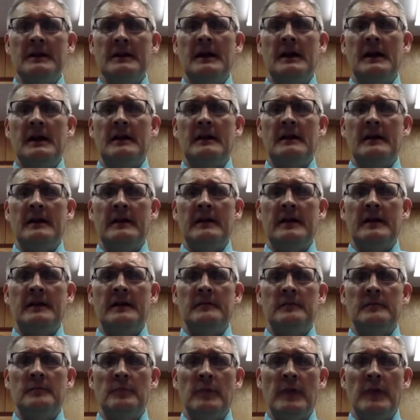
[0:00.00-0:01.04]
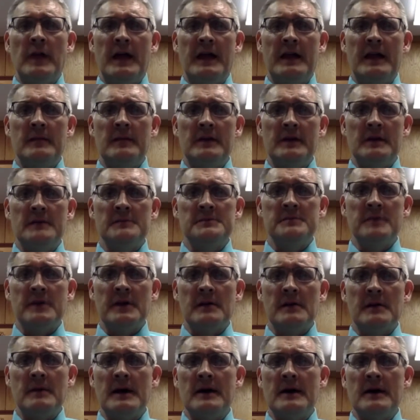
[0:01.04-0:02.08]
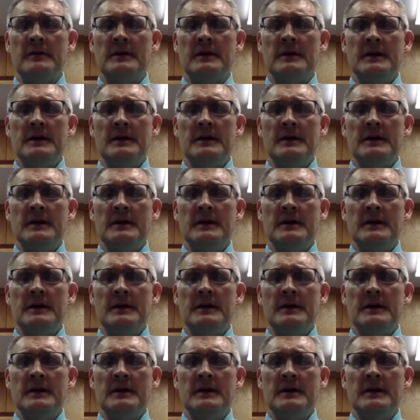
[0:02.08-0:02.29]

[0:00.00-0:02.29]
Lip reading: and then planning becomes paramount.